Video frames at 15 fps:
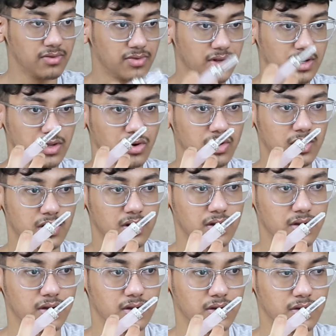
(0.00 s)
even your
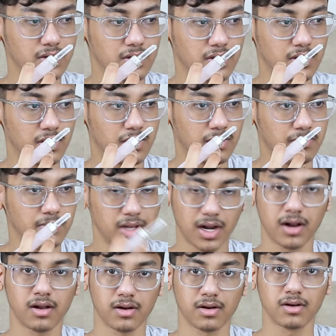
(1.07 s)
uh,
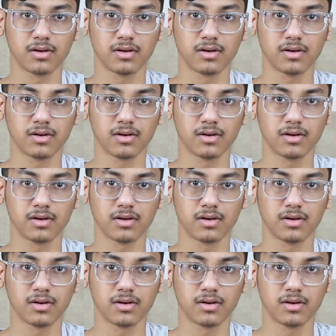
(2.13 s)
mirror